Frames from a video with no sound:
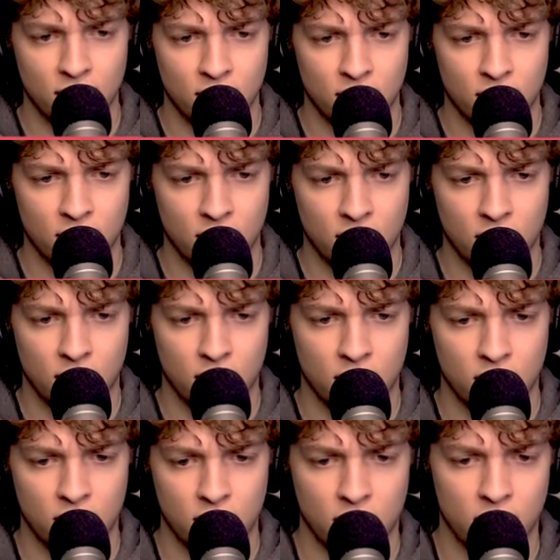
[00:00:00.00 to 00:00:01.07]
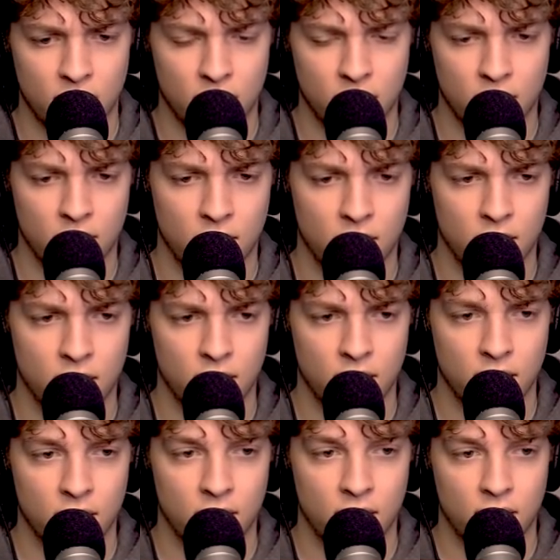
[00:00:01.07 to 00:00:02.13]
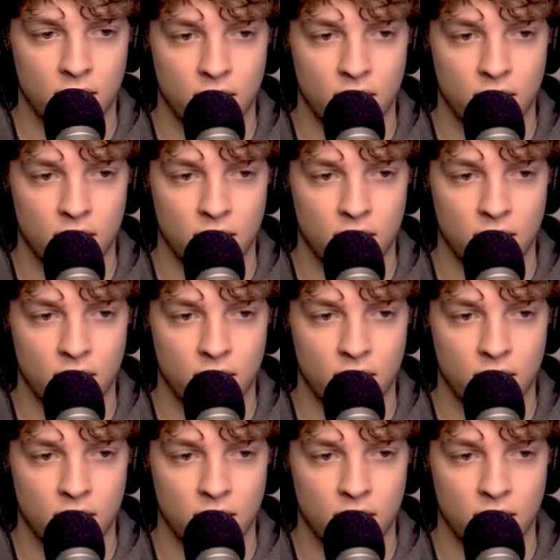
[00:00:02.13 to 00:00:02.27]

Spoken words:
(silence)